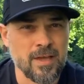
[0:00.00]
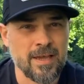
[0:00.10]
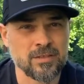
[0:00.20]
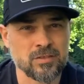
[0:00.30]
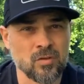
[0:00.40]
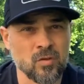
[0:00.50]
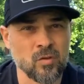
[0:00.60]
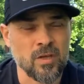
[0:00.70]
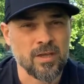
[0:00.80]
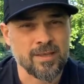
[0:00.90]
And
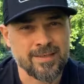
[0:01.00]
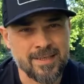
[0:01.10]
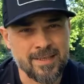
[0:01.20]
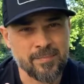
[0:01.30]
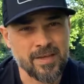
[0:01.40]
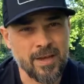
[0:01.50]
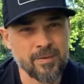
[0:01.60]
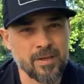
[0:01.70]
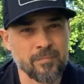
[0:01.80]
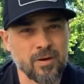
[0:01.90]
so the
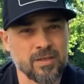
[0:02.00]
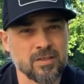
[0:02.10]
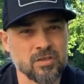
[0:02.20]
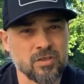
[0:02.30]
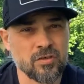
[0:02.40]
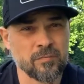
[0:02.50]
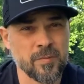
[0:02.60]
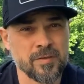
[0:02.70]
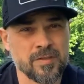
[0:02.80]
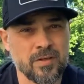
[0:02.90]
becoming a practitioner of
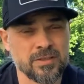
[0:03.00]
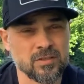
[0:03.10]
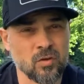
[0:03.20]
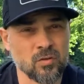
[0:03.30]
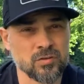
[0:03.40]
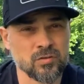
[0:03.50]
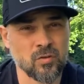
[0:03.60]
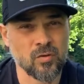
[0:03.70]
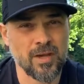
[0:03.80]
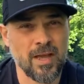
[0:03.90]
BBTRS
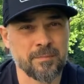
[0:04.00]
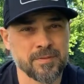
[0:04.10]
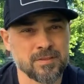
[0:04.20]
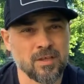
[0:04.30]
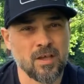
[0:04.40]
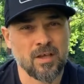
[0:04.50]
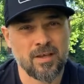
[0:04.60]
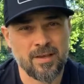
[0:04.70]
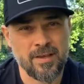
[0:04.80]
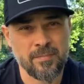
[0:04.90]
also helps
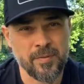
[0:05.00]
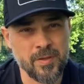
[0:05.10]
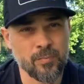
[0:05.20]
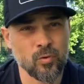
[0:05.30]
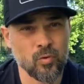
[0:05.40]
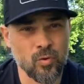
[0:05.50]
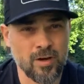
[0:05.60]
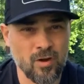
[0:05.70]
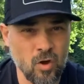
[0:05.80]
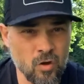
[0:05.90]
people who
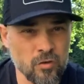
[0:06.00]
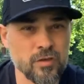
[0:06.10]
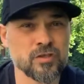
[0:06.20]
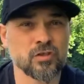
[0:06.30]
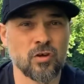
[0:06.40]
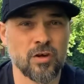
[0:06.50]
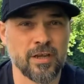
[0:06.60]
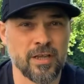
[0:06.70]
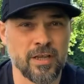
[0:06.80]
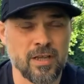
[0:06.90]
are on the
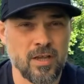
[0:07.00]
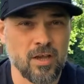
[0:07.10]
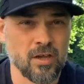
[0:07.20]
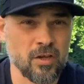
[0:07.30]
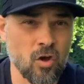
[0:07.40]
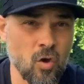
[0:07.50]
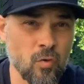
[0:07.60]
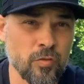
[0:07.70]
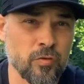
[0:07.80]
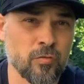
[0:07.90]
journey go
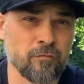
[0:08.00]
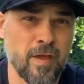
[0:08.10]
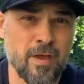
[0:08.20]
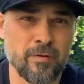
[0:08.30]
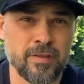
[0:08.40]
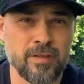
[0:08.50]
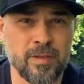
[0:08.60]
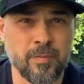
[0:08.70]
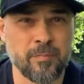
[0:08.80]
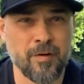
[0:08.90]
through very
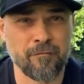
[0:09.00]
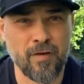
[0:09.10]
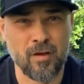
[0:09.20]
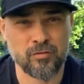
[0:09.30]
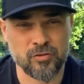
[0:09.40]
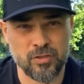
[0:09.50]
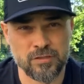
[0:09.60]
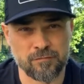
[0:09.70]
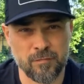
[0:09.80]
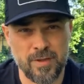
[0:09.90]
deep, profound
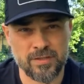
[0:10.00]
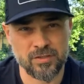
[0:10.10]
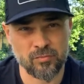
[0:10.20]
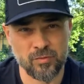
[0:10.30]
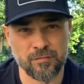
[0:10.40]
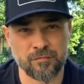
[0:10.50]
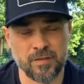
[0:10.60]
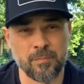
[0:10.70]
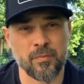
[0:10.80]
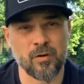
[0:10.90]
transformation with
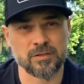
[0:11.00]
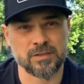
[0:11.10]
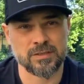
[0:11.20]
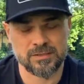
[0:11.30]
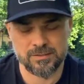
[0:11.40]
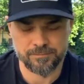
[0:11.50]
the process.